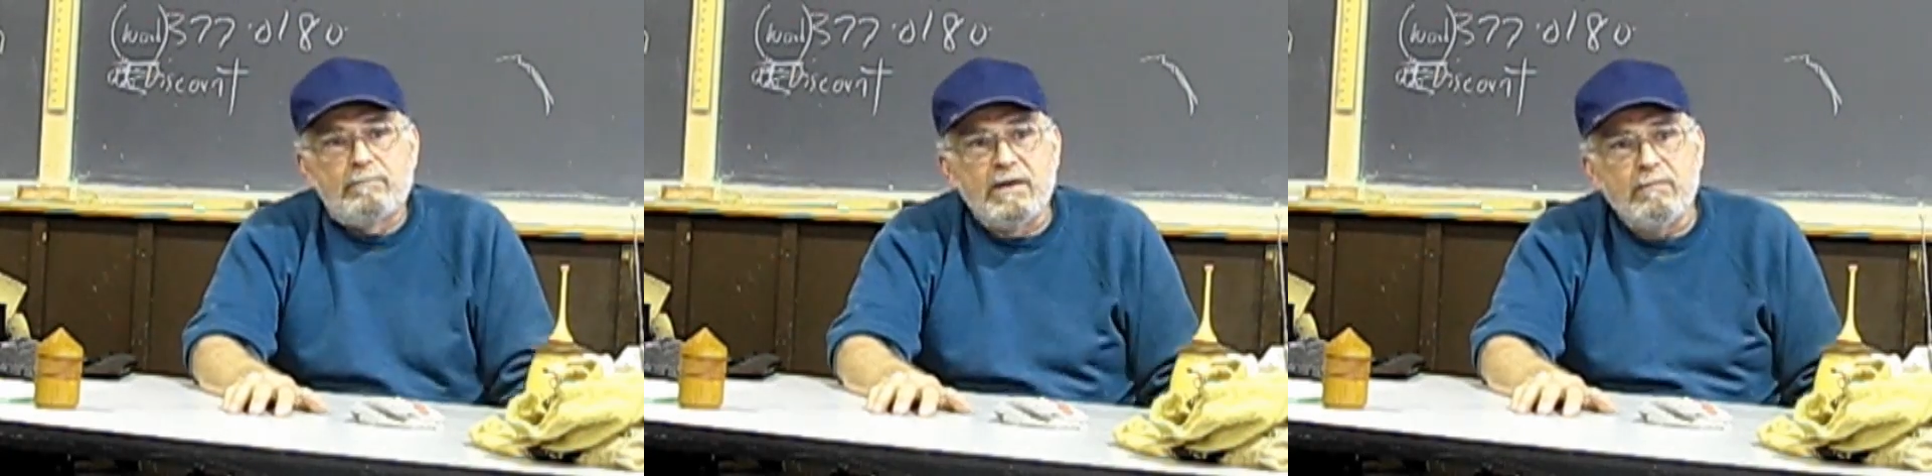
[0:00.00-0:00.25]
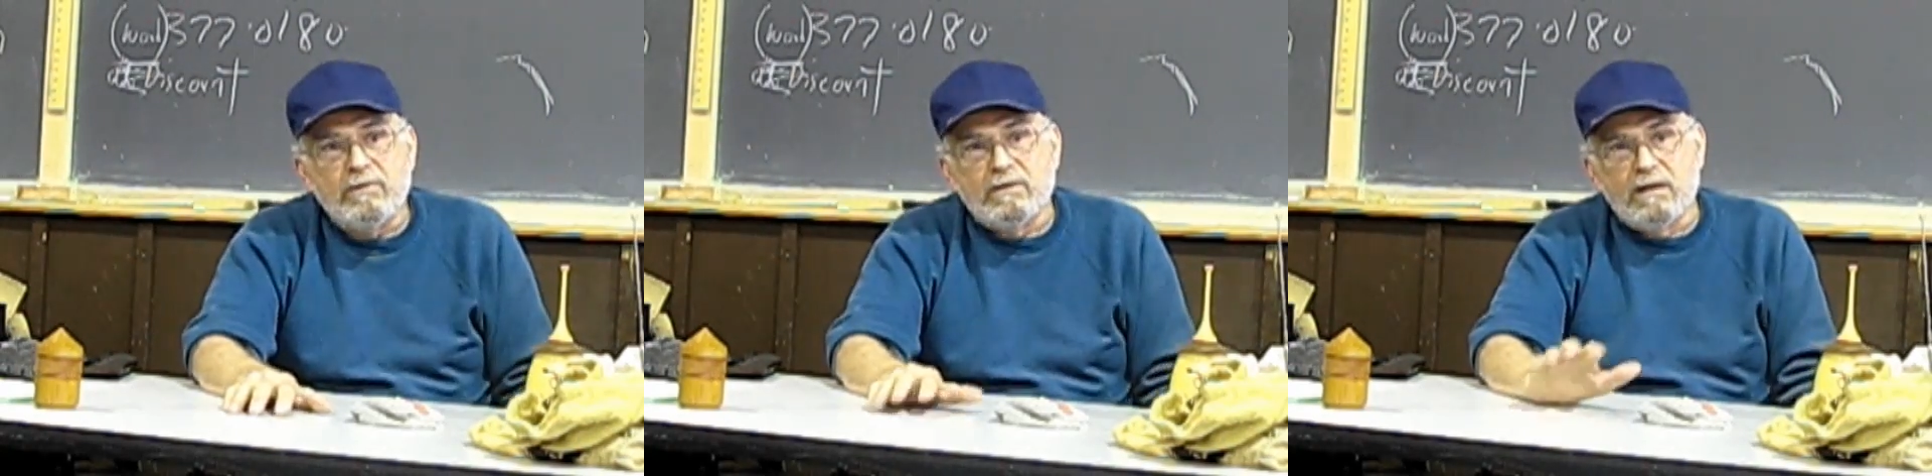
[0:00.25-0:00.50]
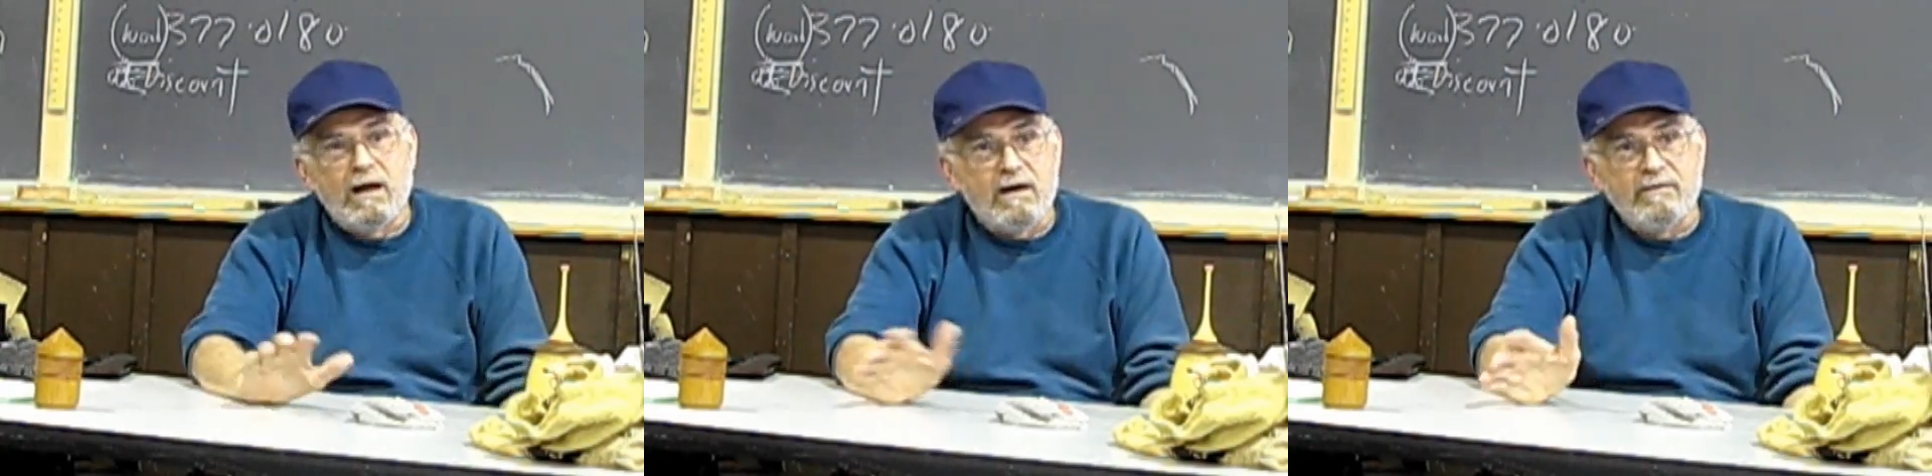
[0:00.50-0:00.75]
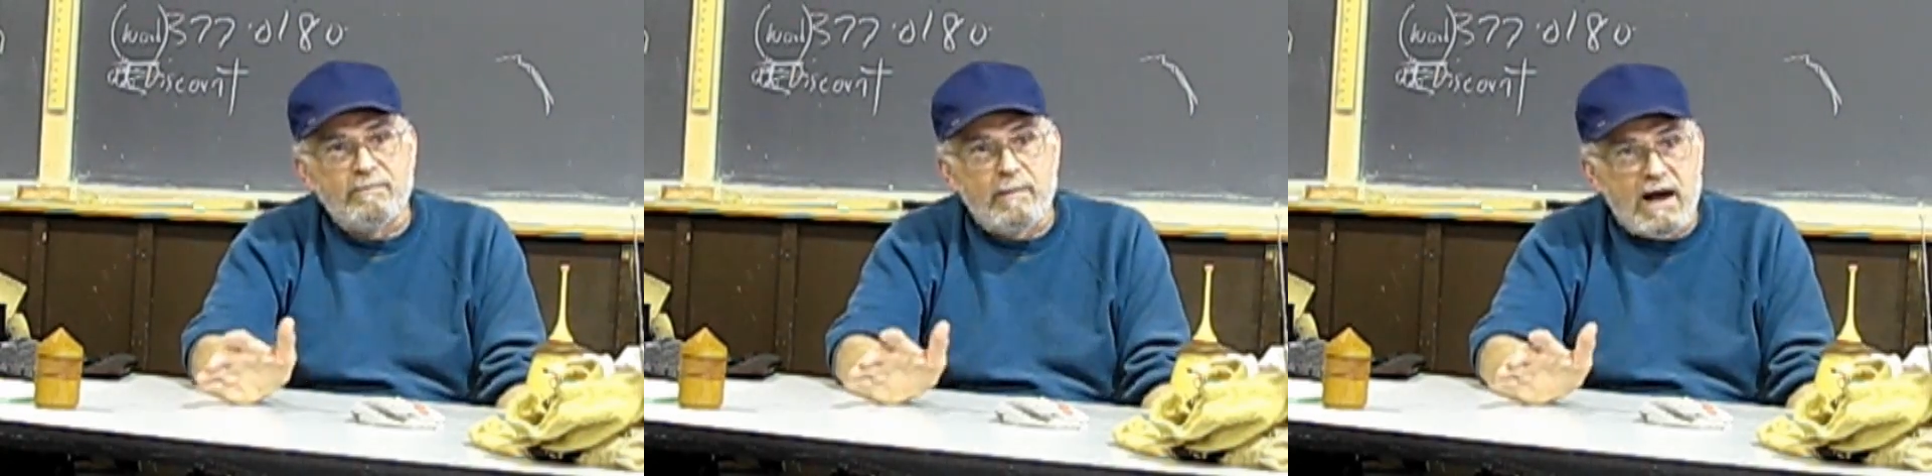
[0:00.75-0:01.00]
People
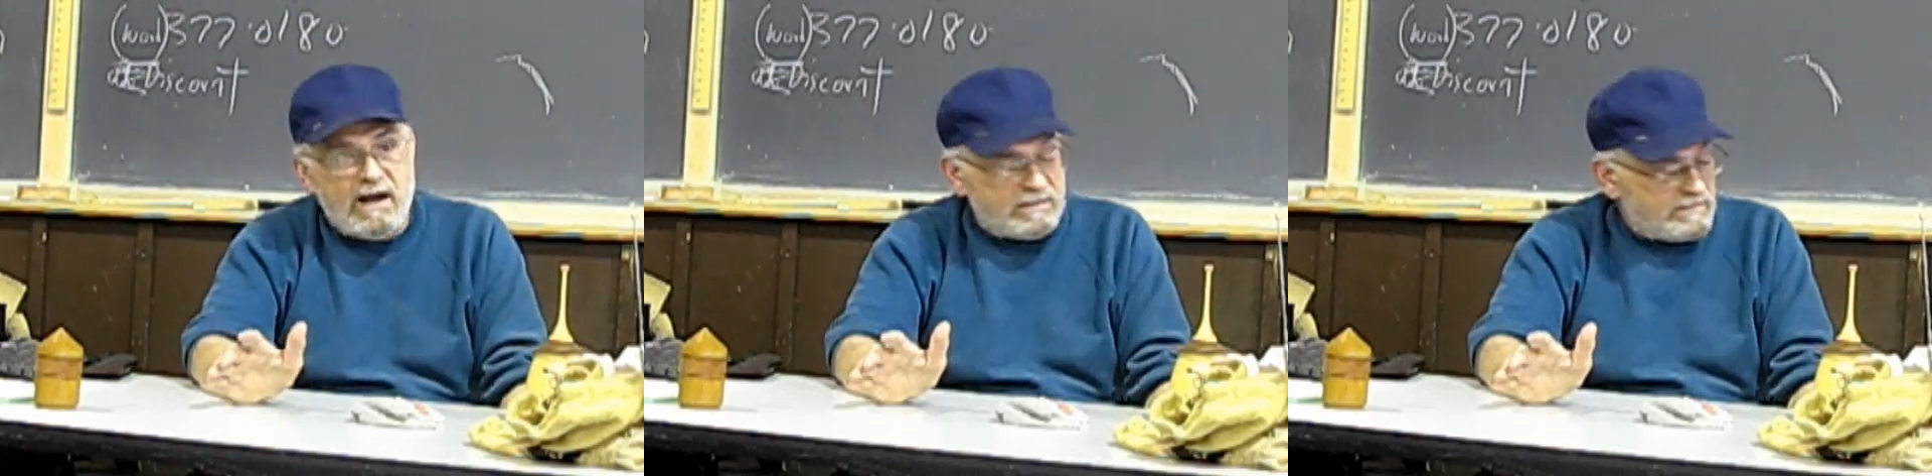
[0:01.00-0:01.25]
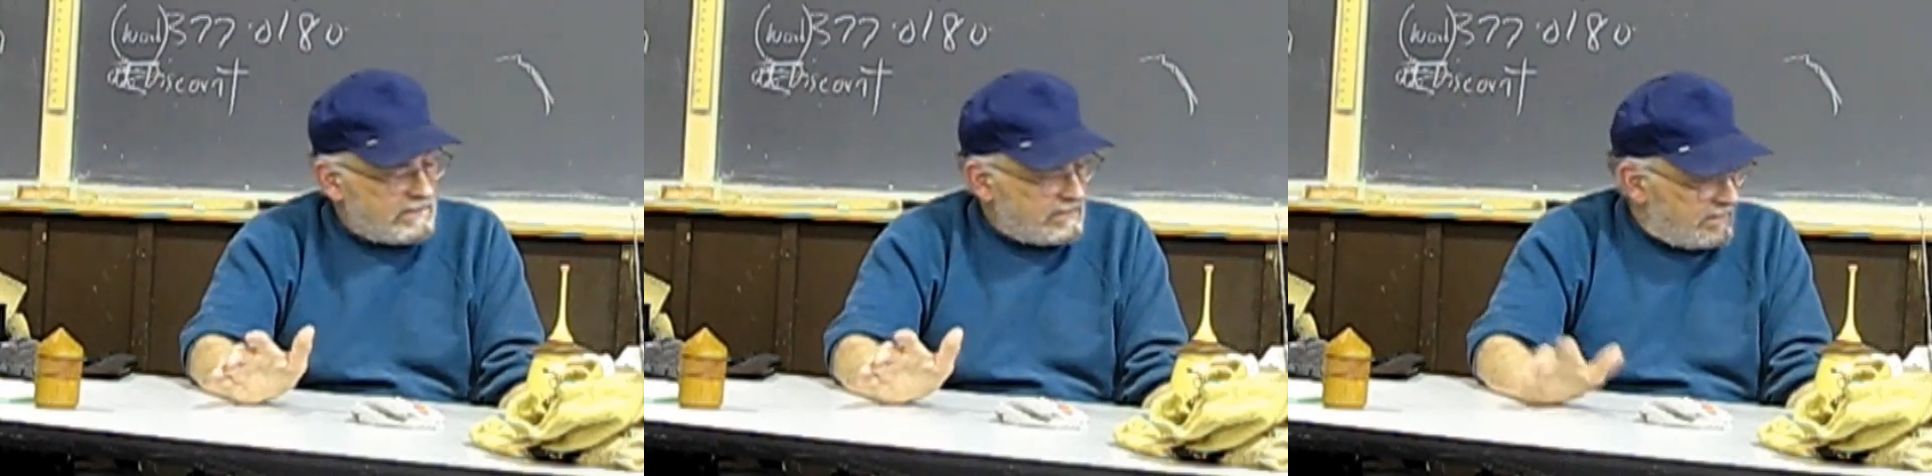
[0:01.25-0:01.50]
love boxes.